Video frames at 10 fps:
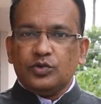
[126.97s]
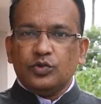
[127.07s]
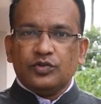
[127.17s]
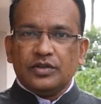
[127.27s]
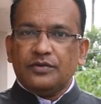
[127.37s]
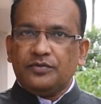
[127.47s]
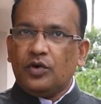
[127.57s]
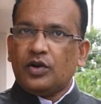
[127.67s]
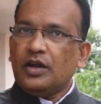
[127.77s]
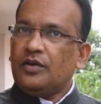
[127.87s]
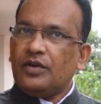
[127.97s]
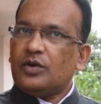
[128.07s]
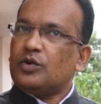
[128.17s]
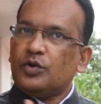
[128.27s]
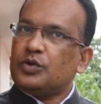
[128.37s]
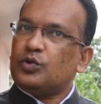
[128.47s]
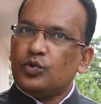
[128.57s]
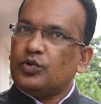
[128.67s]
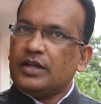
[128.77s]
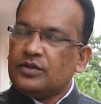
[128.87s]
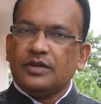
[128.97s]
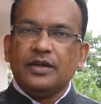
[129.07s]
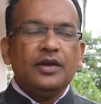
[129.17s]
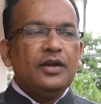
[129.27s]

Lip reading: 2, 3, 4. We are not going to do that way.